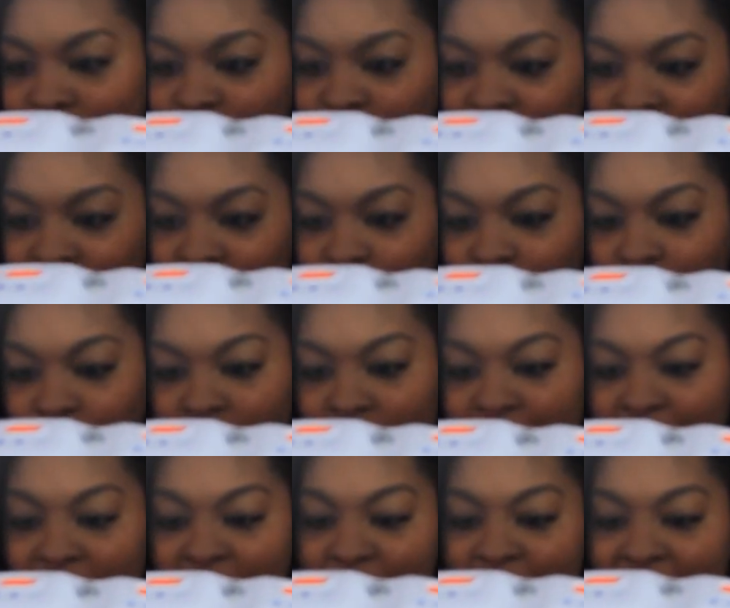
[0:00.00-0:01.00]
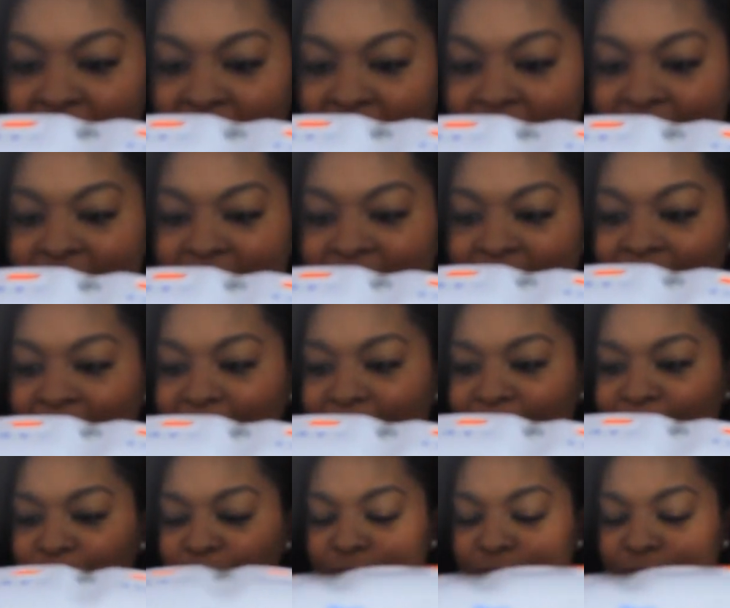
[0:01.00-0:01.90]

What's it called? Baby Einstein